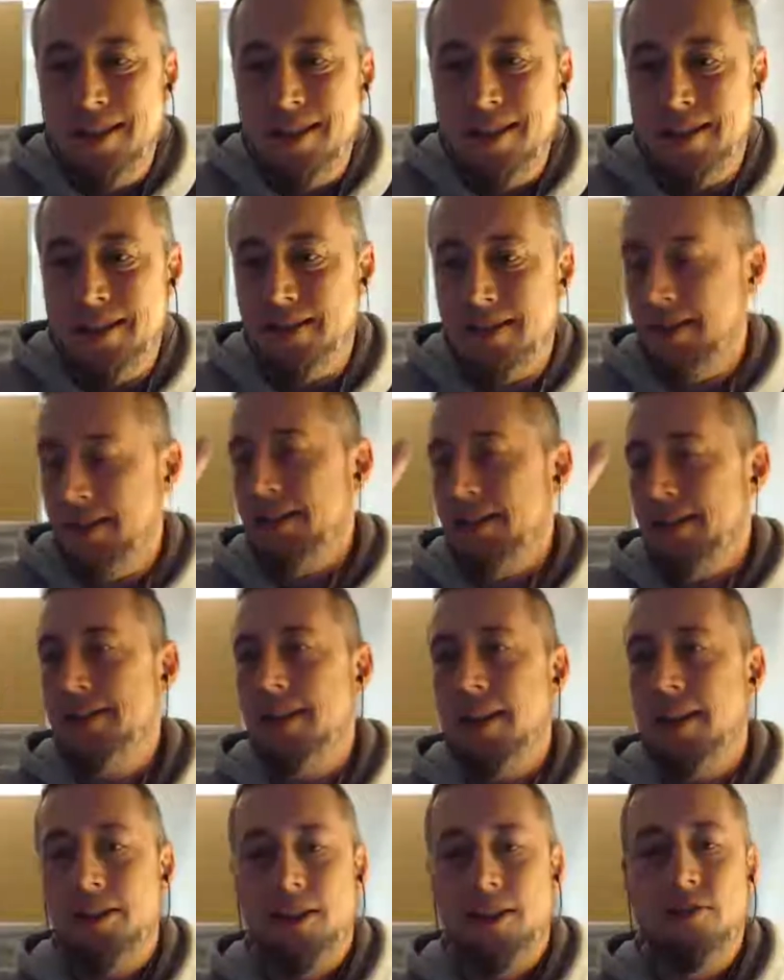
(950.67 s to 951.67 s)
It's it's
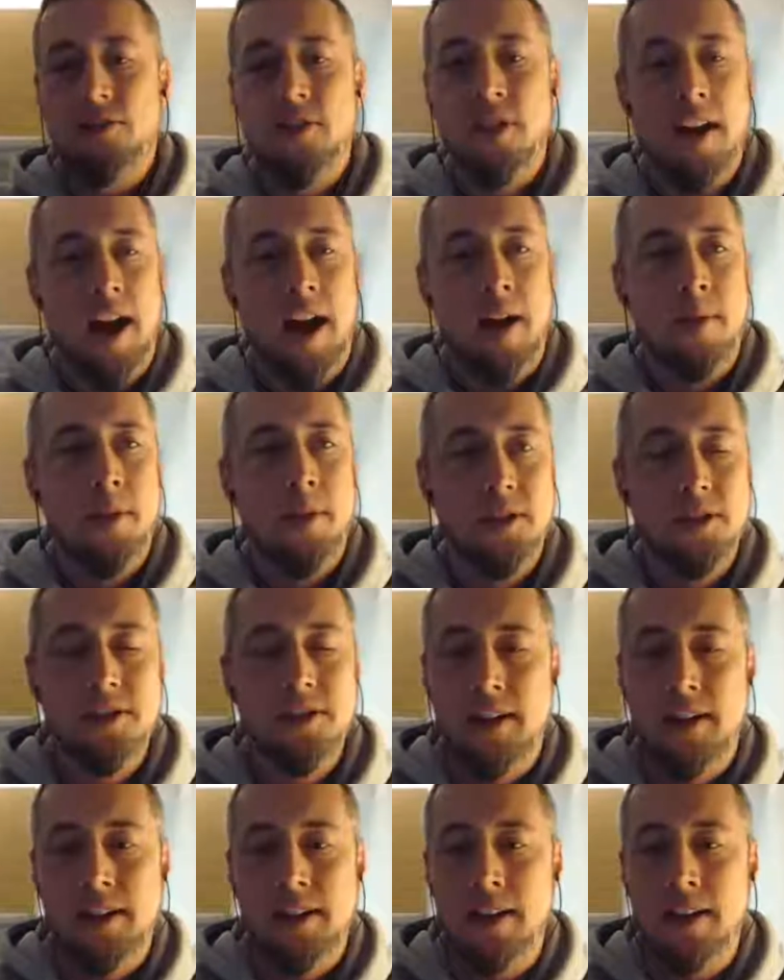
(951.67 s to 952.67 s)
nothing phenomenal. It's
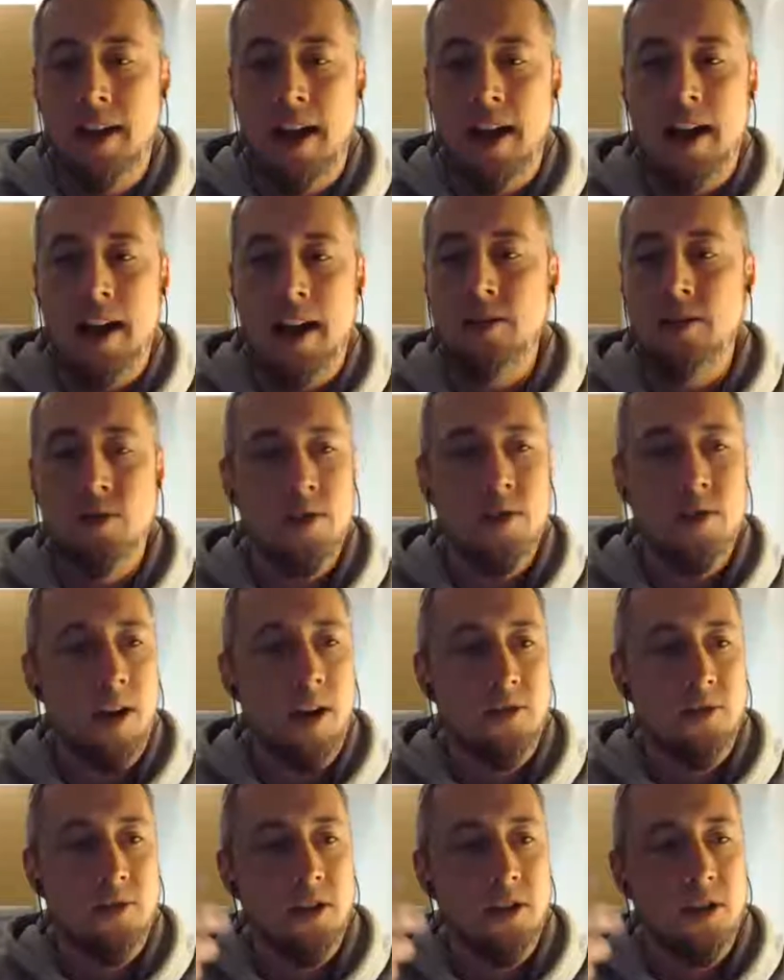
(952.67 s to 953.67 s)
not going to knock you off
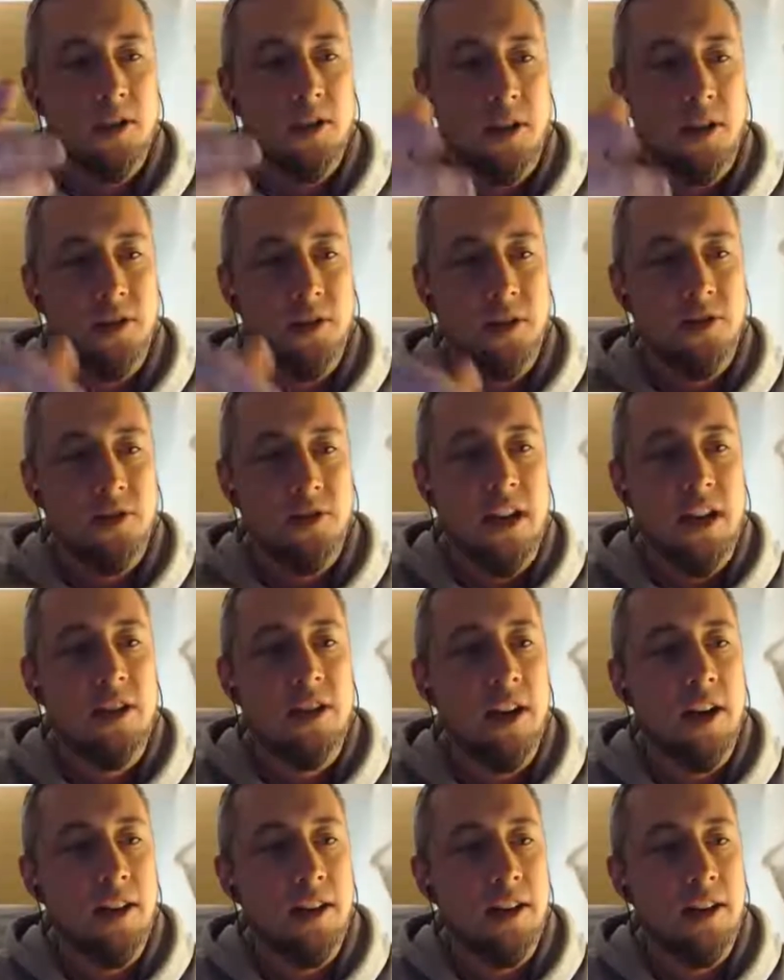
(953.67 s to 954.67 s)
your off your feet or
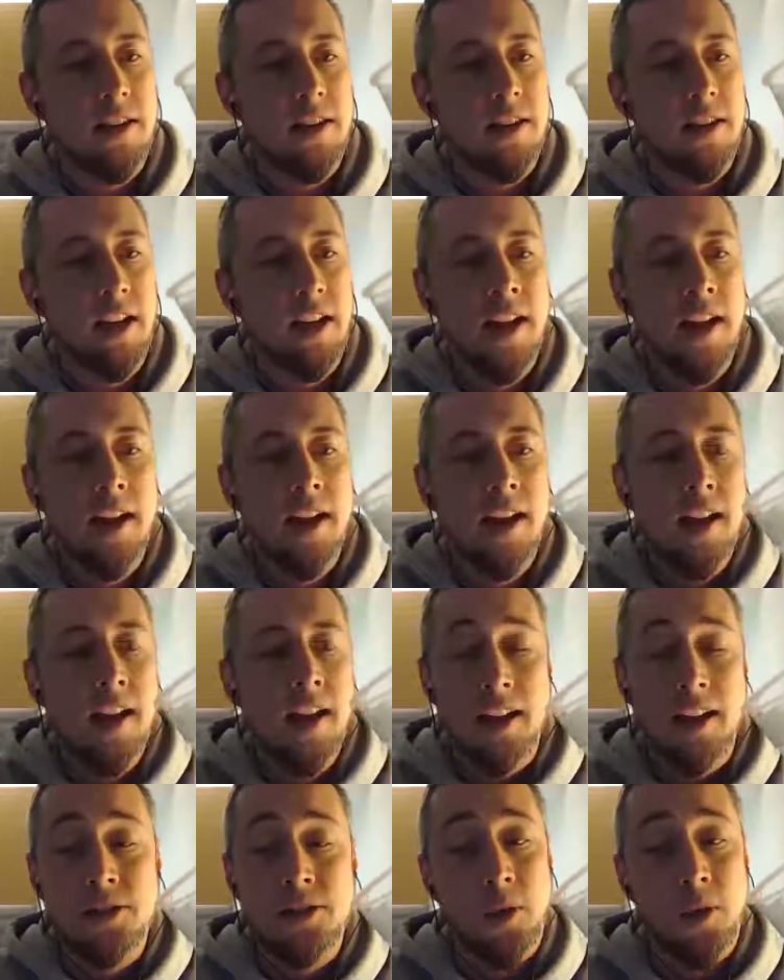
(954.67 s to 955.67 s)
anything.
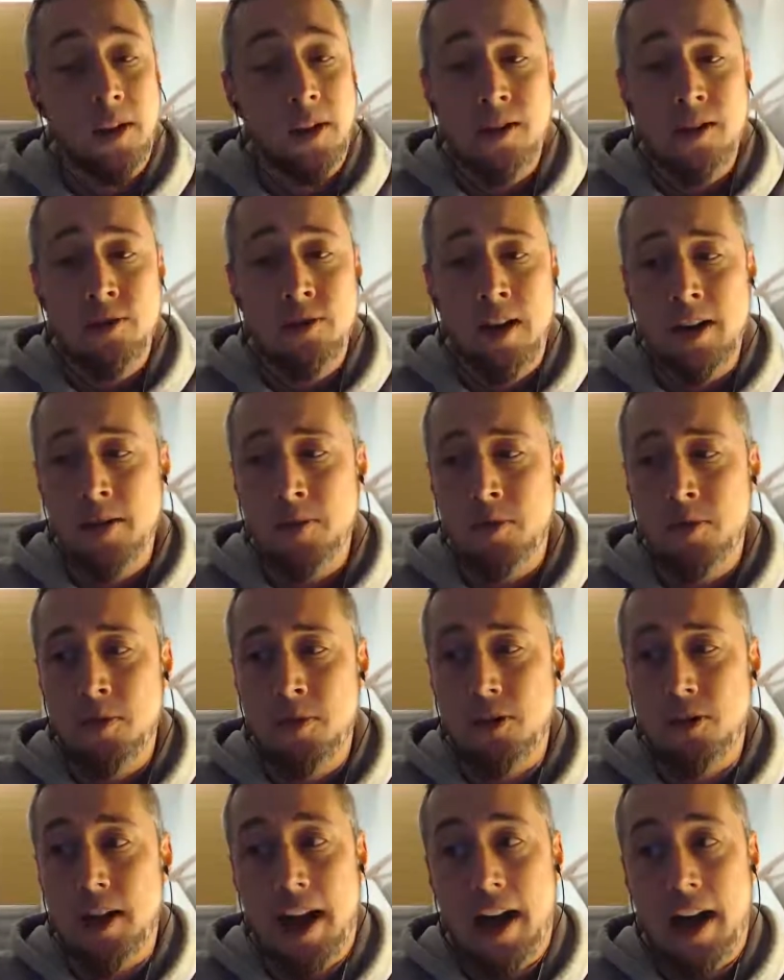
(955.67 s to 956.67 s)
It's really drinkable.
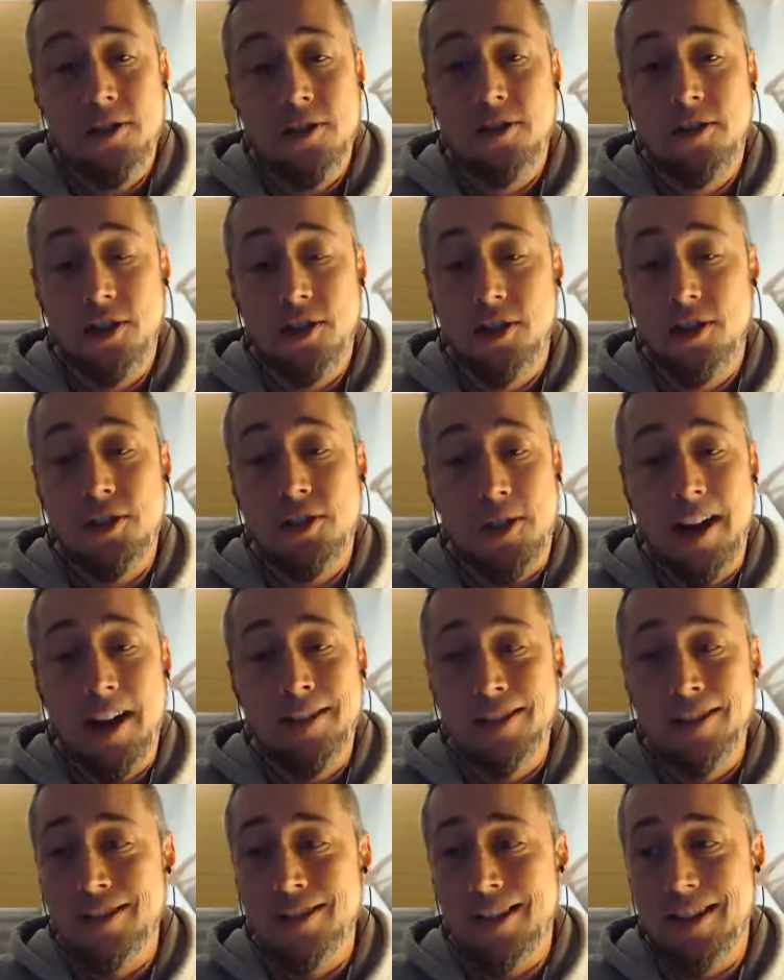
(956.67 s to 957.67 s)
I just drank
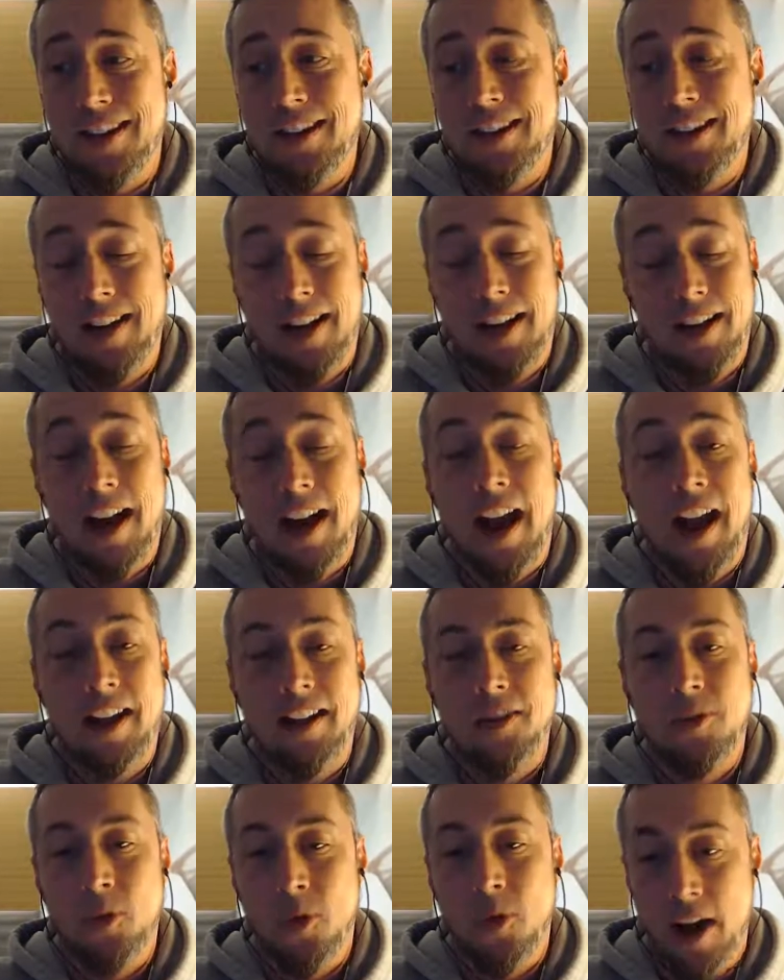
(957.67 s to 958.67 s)
this thing at
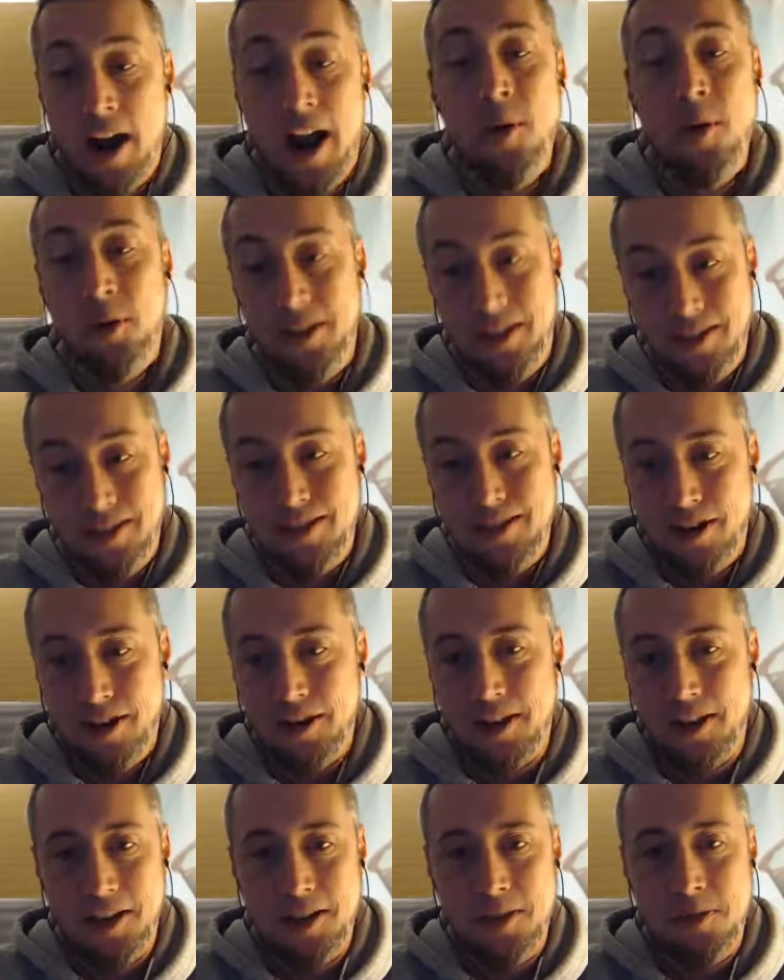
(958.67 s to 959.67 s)
what I would consider
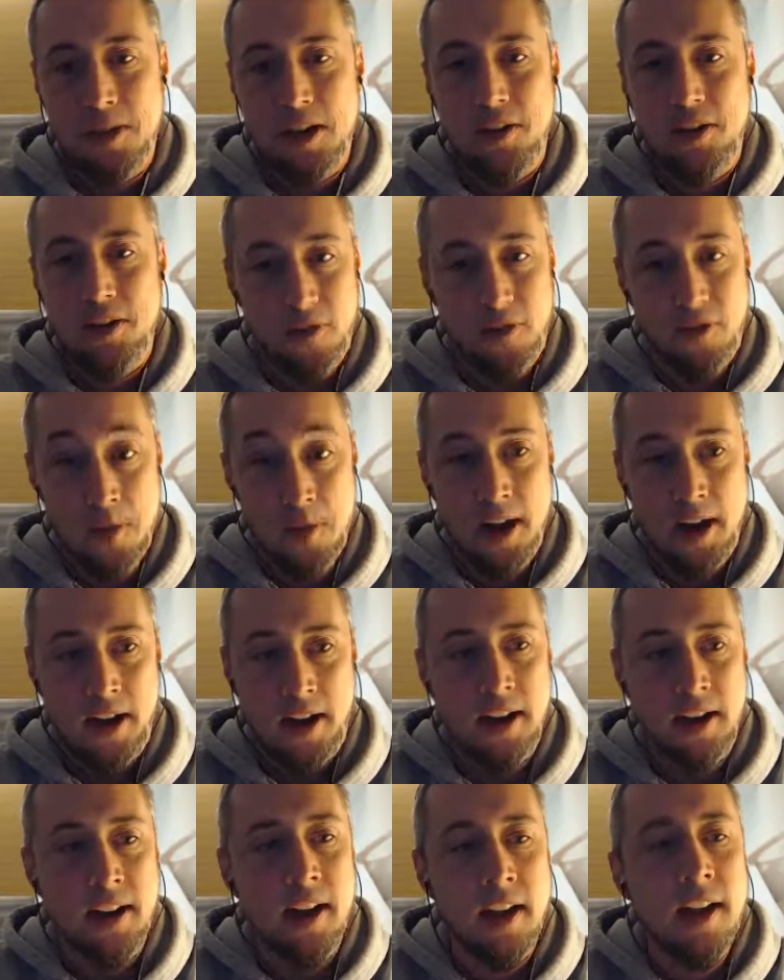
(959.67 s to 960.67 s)
light speed for me.
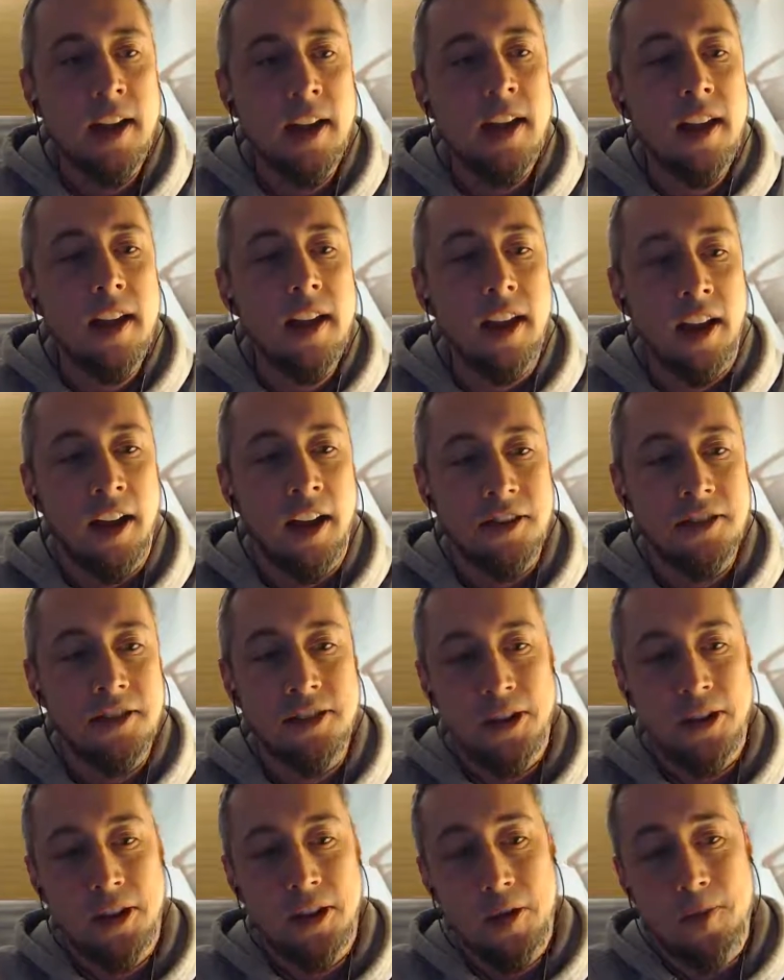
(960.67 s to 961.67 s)
Uh,
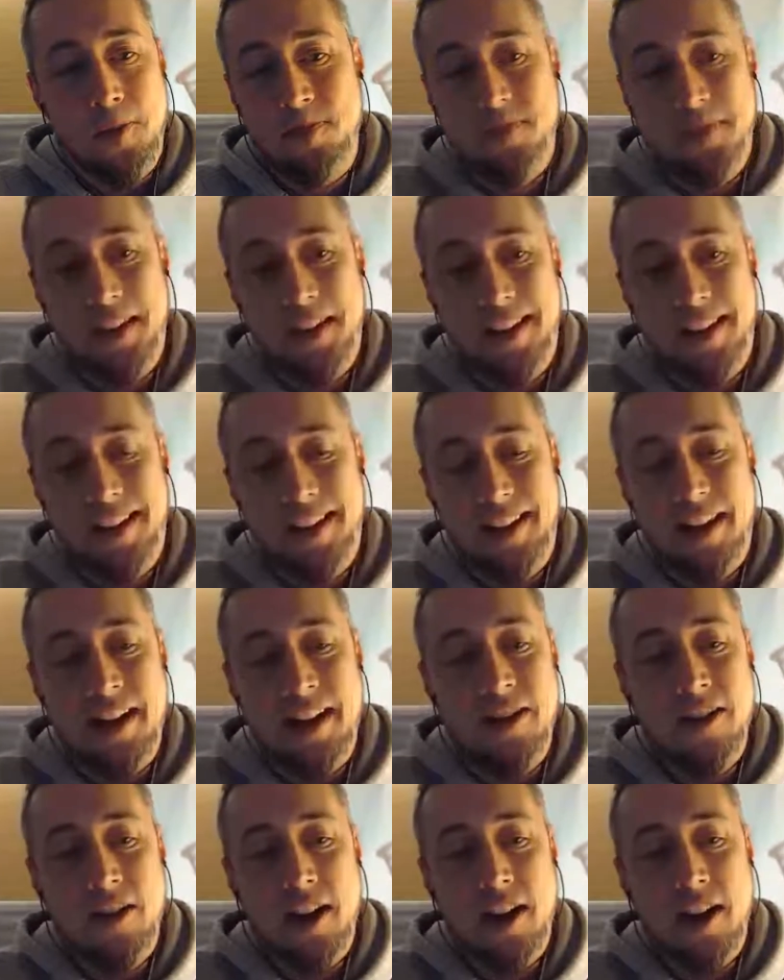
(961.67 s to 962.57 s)
so I don't know.